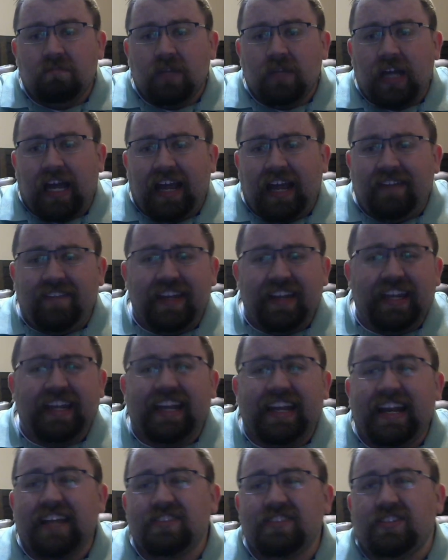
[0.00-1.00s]
I think you
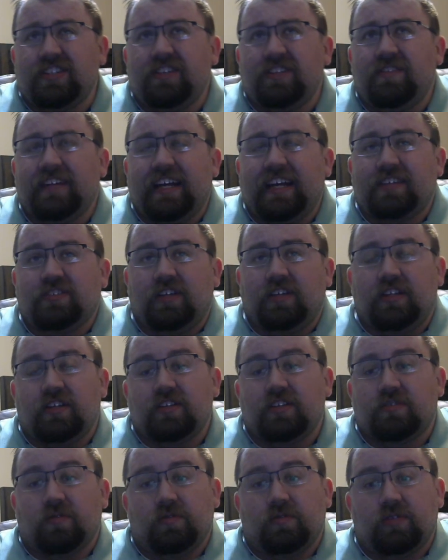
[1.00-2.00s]
can actually do it actually in
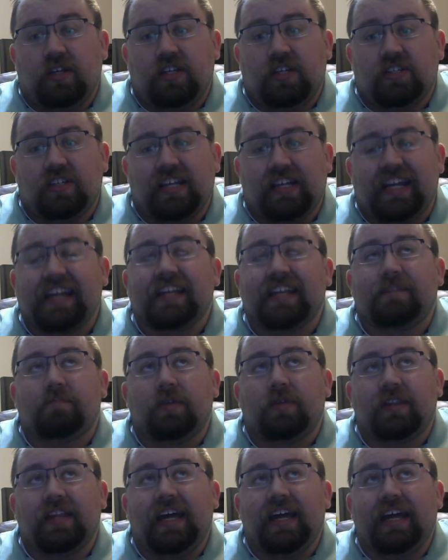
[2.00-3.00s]
this rotation. I gotta
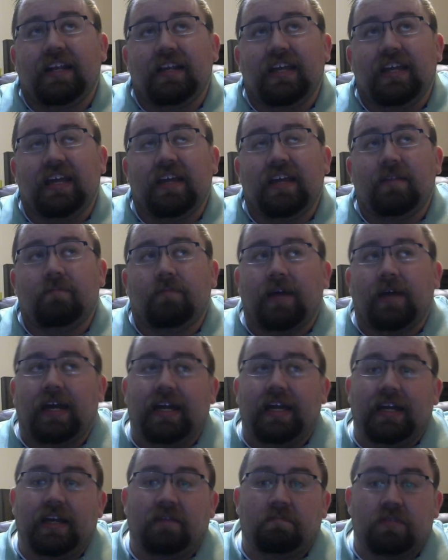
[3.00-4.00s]
put that in
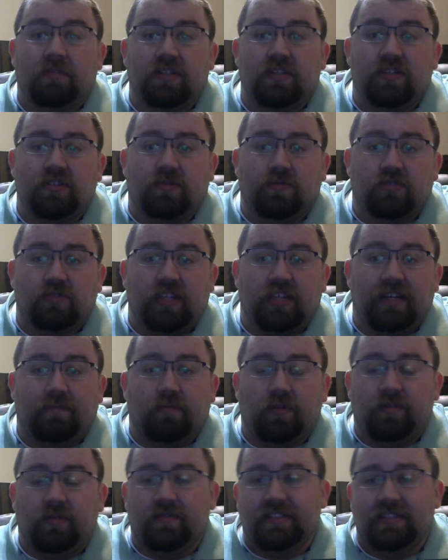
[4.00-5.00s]
my potential Jink
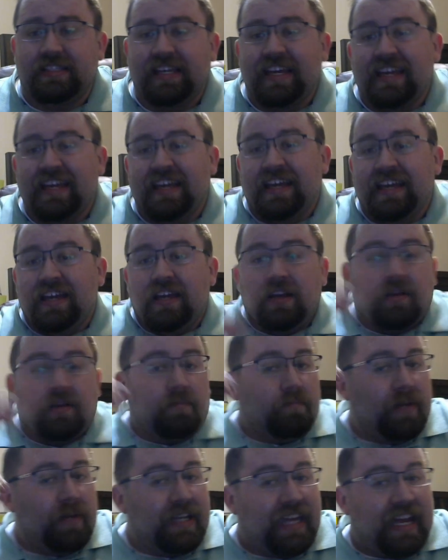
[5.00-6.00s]
Brews.
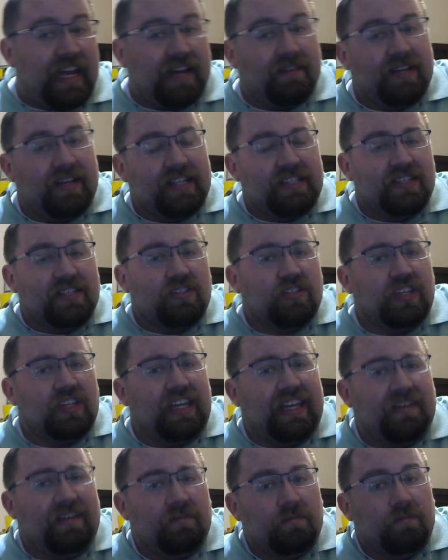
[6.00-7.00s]
But yeah,
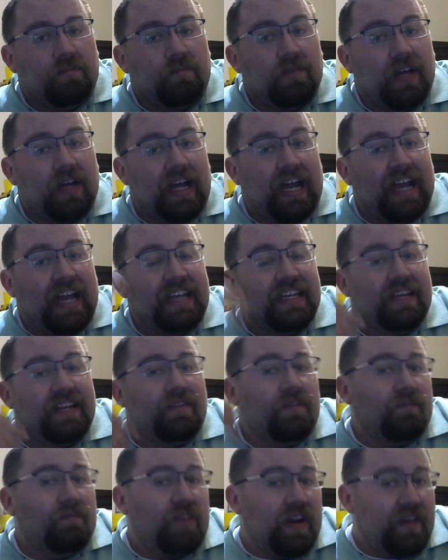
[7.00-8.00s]
essentially, I did
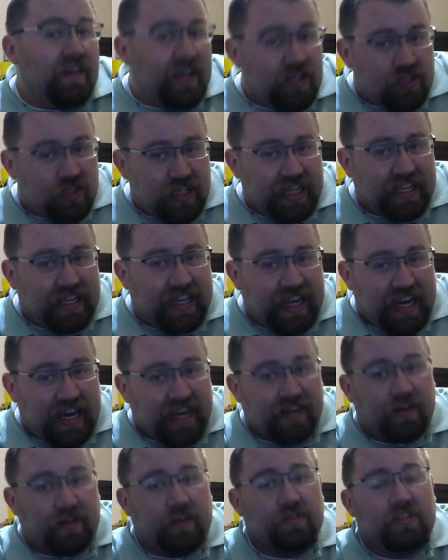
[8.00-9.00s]
a very janky
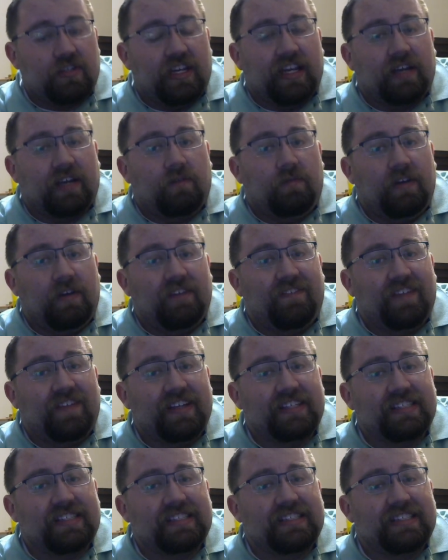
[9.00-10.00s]
aggro deck with
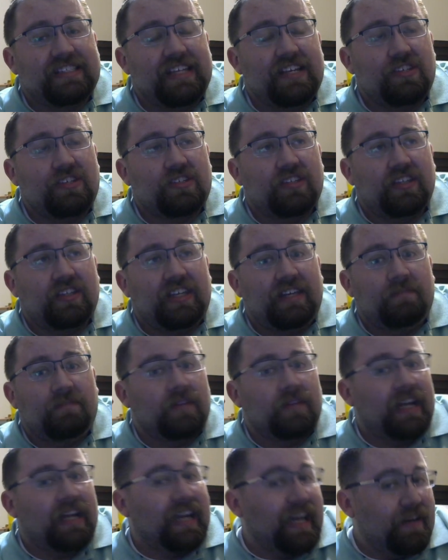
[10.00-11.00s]
essentially,
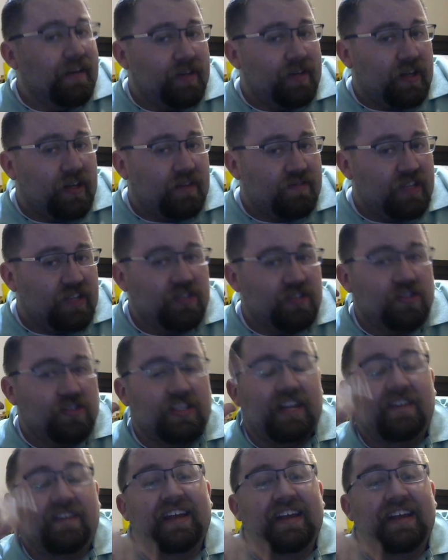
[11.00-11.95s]
I kind of went off tangent there.